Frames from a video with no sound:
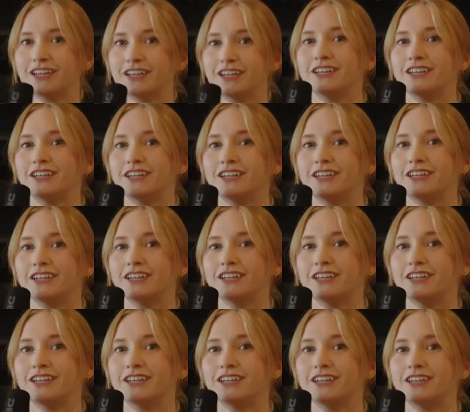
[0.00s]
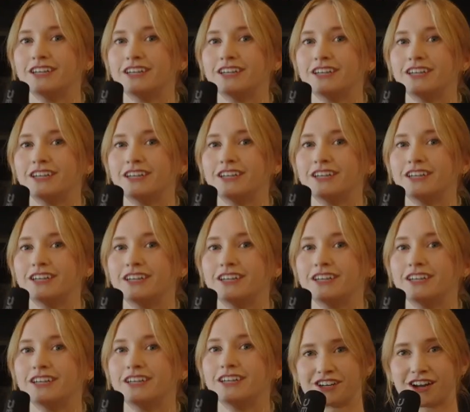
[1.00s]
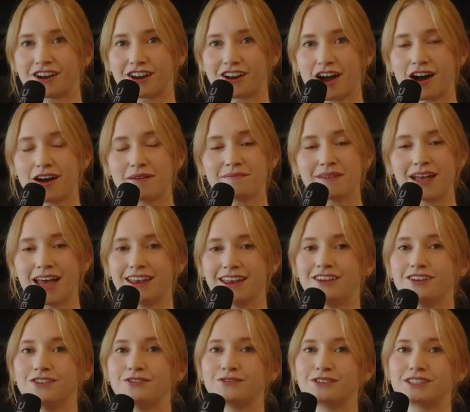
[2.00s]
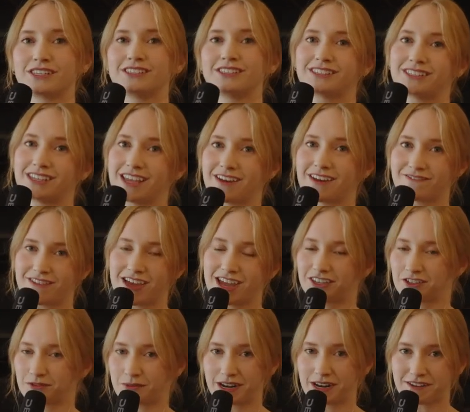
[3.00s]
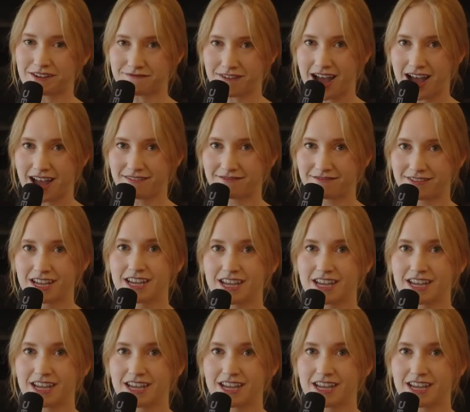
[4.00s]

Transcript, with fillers: Join We Audition at weaudition.com and use CFA25.